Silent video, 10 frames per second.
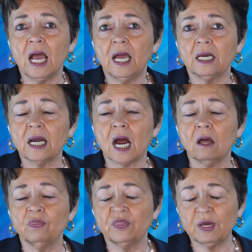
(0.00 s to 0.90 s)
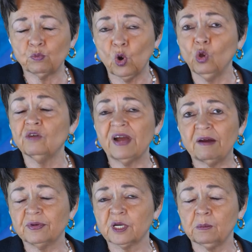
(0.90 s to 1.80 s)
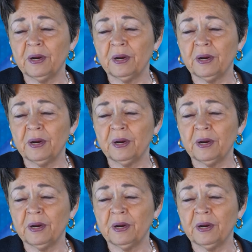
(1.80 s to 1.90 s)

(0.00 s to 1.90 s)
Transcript: and the role of African